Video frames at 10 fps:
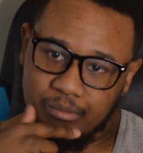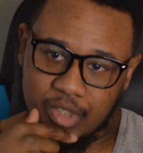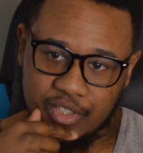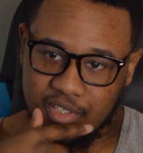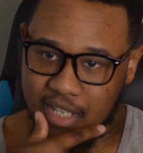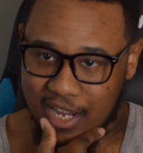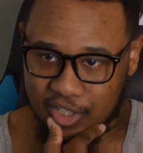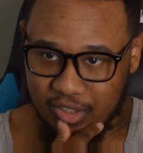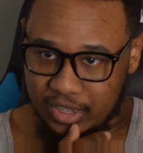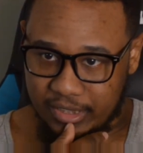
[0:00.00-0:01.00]
This is
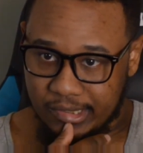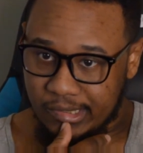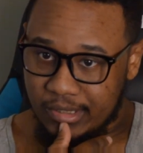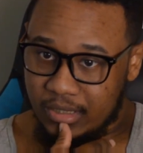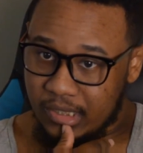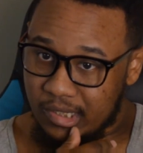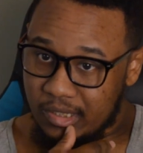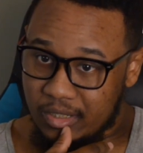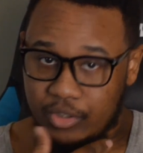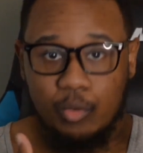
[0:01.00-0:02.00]
actually
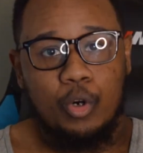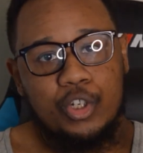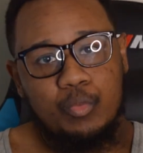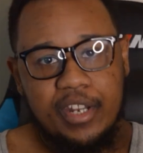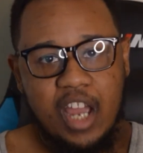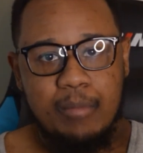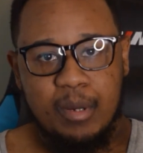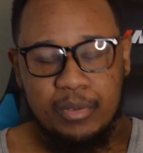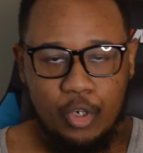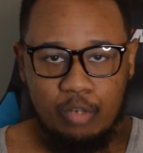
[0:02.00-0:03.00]
the worst way to hype
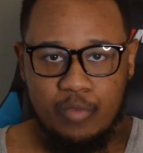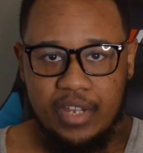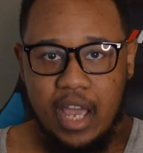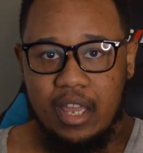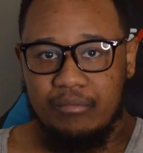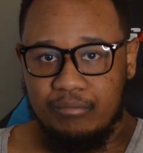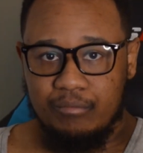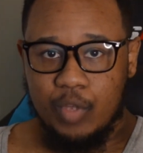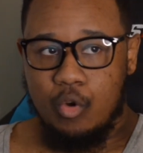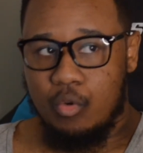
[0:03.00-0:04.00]
up a third movie. I have
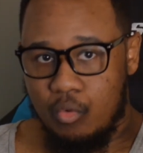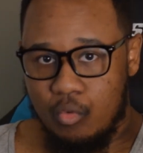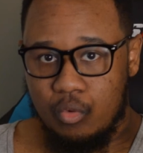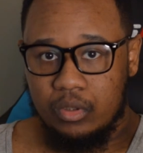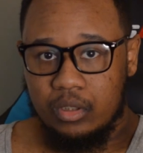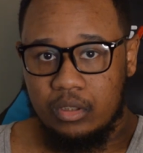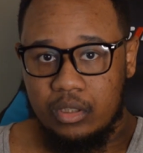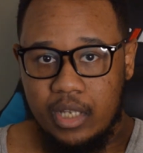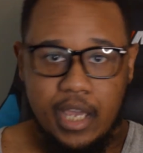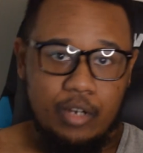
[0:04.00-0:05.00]
no
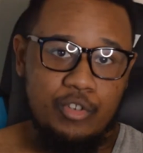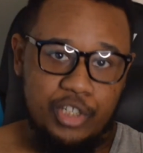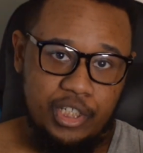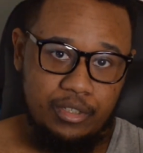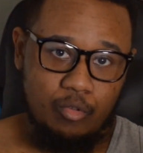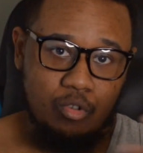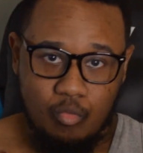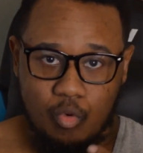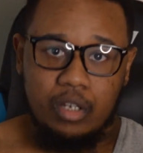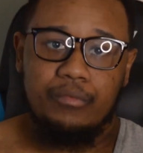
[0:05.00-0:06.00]
energy or
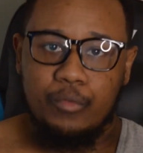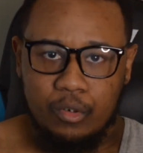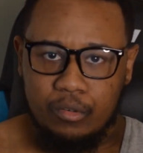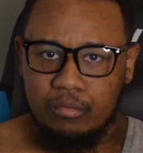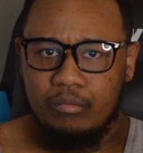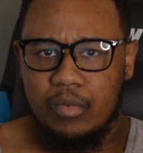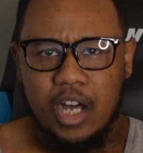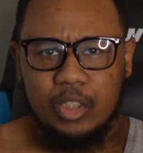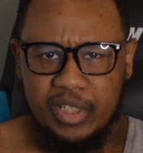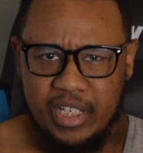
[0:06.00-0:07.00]
want for
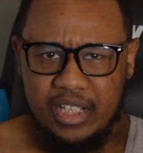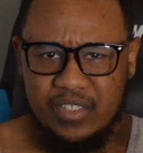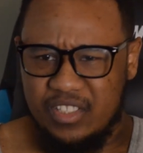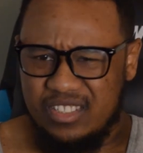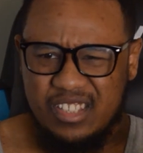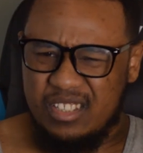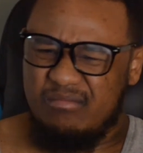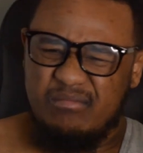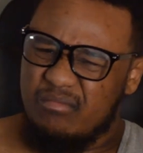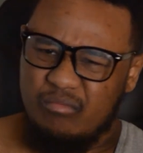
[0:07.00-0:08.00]
Halloween Ends. It just doesn't
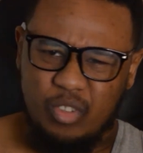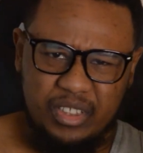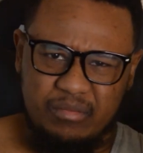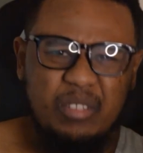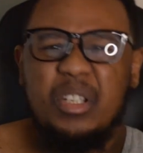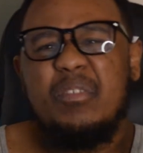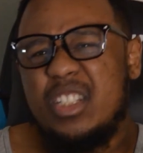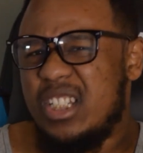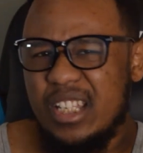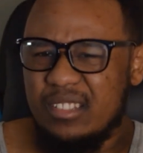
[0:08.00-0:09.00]
really, I don't give a
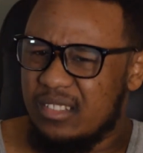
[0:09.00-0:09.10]
shit.